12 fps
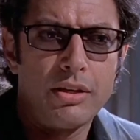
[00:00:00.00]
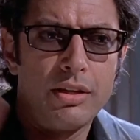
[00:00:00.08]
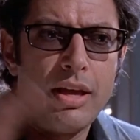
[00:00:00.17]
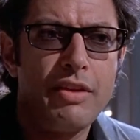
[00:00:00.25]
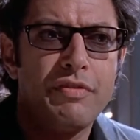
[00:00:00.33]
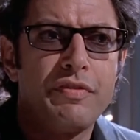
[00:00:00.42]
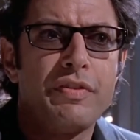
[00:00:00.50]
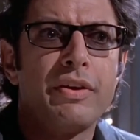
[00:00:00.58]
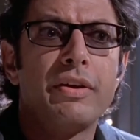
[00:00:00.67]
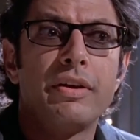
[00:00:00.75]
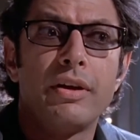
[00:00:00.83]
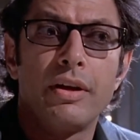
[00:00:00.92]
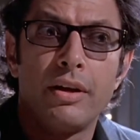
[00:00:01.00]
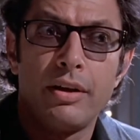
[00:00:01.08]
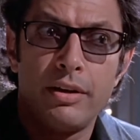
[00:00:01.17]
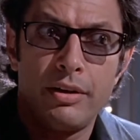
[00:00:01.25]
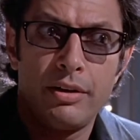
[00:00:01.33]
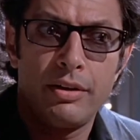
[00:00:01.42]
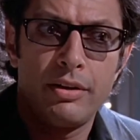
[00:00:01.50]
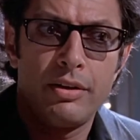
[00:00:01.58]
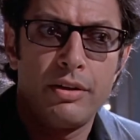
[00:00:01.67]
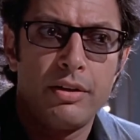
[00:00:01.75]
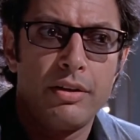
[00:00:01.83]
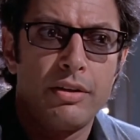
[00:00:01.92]
and Martin Short,
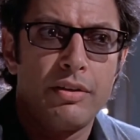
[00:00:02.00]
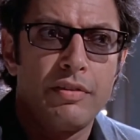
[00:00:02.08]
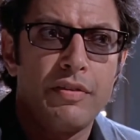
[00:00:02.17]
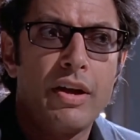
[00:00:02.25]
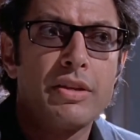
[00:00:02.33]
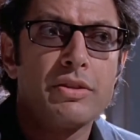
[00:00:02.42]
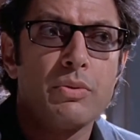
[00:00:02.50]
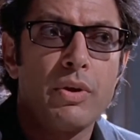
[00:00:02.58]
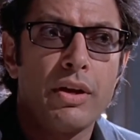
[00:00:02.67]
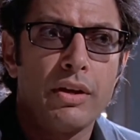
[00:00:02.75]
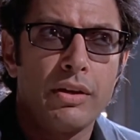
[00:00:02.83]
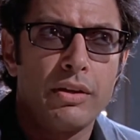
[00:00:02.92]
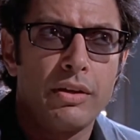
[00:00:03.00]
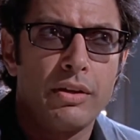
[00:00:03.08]
Seven Years in Tibet,